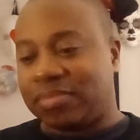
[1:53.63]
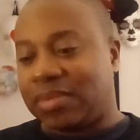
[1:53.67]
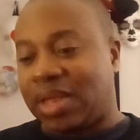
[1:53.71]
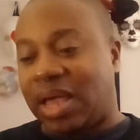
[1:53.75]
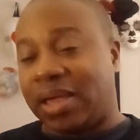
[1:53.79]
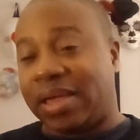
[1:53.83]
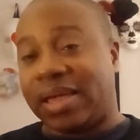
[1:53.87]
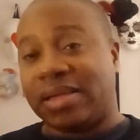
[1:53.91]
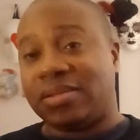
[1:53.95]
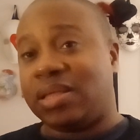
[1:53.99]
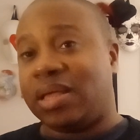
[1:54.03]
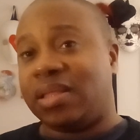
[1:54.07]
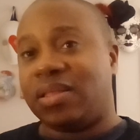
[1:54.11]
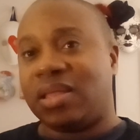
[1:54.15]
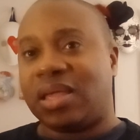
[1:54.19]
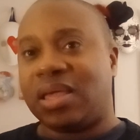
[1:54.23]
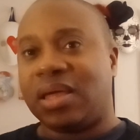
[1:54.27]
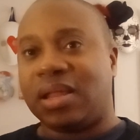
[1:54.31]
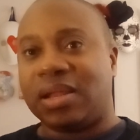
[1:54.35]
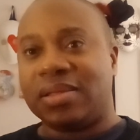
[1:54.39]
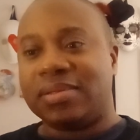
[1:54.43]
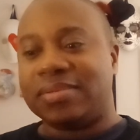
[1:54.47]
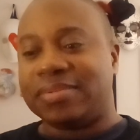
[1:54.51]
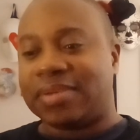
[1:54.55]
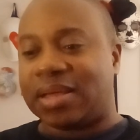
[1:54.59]
I guess they had to
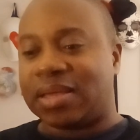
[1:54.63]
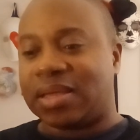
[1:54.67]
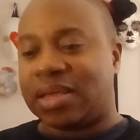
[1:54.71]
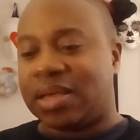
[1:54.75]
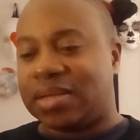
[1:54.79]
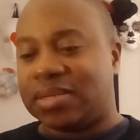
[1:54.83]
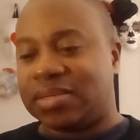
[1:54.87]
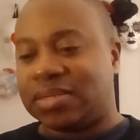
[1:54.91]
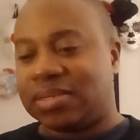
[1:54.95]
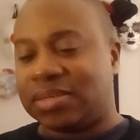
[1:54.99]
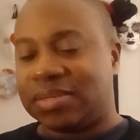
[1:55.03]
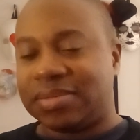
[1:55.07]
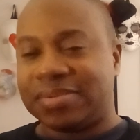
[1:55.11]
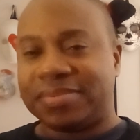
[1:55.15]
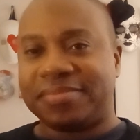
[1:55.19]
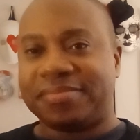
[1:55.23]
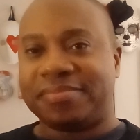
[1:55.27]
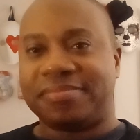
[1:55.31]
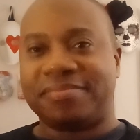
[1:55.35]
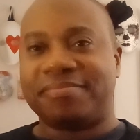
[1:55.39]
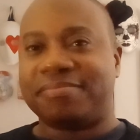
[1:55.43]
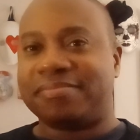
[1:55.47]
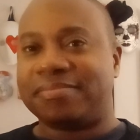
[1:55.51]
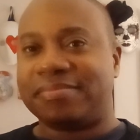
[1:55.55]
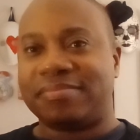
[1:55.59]
kill it, I guess.
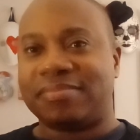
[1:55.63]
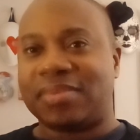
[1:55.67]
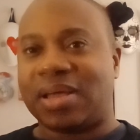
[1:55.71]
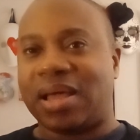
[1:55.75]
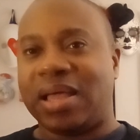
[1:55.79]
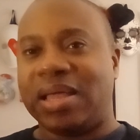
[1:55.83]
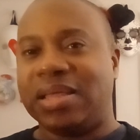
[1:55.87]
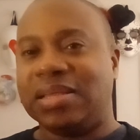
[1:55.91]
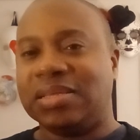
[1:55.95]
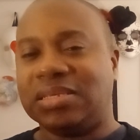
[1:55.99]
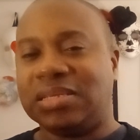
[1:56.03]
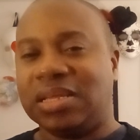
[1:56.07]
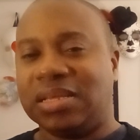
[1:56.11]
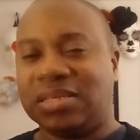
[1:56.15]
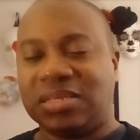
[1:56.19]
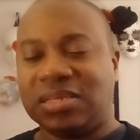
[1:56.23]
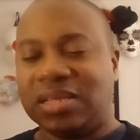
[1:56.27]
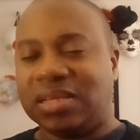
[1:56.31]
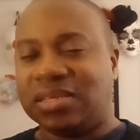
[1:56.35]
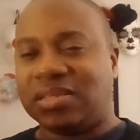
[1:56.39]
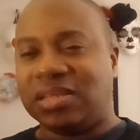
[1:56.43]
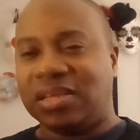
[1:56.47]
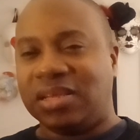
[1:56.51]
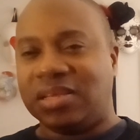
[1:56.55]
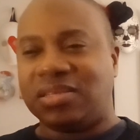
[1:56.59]
It
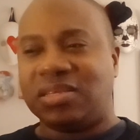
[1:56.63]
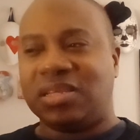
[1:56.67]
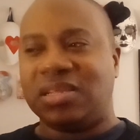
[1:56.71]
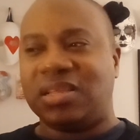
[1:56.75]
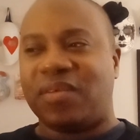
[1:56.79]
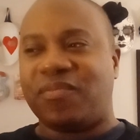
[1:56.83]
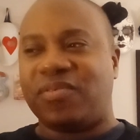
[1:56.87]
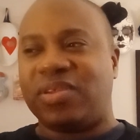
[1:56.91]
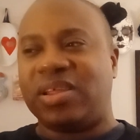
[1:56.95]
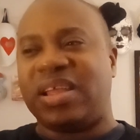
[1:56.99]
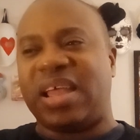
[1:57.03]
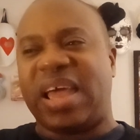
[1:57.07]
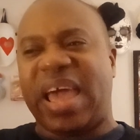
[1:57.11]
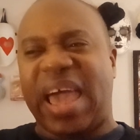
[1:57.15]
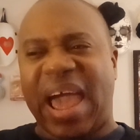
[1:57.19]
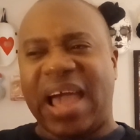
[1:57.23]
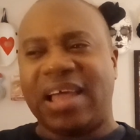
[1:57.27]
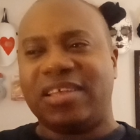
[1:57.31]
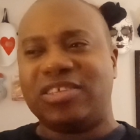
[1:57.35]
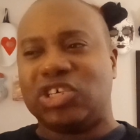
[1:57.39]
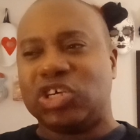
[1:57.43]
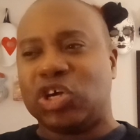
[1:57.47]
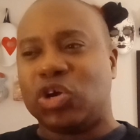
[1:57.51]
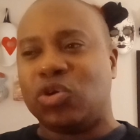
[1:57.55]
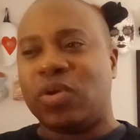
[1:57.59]
seemed that they
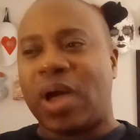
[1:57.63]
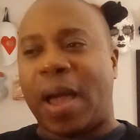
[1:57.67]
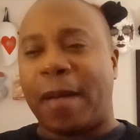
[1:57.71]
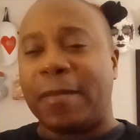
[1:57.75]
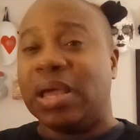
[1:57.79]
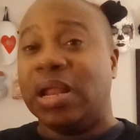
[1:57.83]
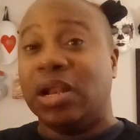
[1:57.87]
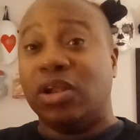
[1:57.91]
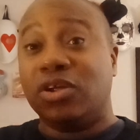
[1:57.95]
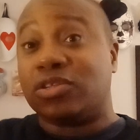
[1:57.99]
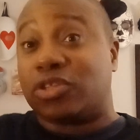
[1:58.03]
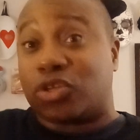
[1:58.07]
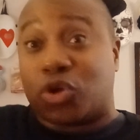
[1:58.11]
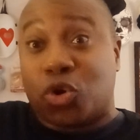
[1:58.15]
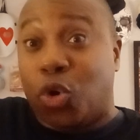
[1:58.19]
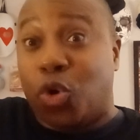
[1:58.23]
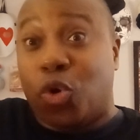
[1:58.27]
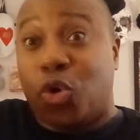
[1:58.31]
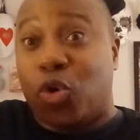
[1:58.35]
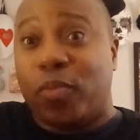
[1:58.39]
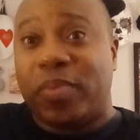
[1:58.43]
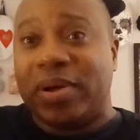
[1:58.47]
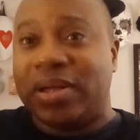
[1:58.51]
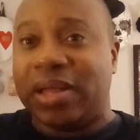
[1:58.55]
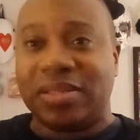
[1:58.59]
had to. I mean, it looked
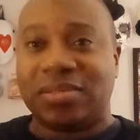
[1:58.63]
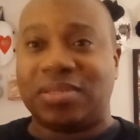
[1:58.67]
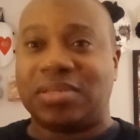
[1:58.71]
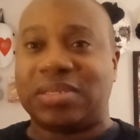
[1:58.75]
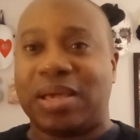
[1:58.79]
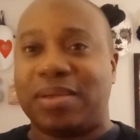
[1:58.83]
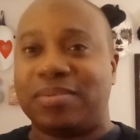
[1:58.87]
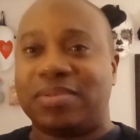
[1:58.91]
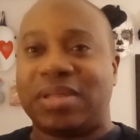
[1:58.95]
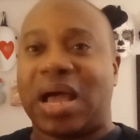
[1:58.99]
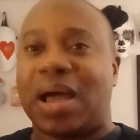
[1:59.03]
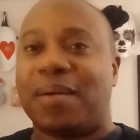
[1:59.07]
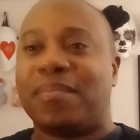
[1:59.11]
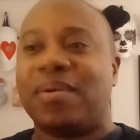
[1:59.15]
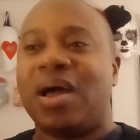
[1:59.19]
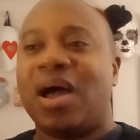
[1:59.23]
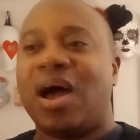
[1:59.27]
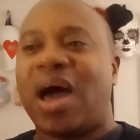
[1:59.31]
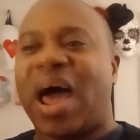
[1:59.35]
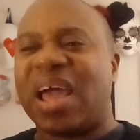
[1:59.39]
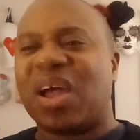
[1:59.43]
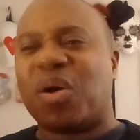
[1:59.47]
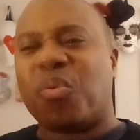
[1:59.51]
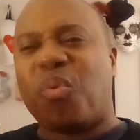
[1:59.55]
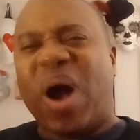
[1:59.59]
cool, but at the same time,
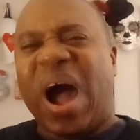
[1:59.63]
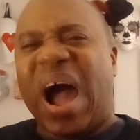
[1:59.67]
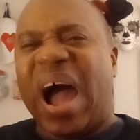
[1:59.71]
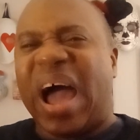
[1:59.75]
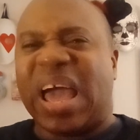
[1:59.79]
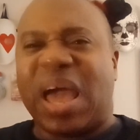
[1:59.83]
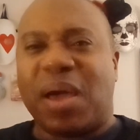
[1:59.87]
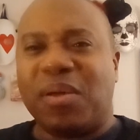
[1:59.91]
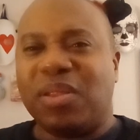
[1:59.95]
like, why?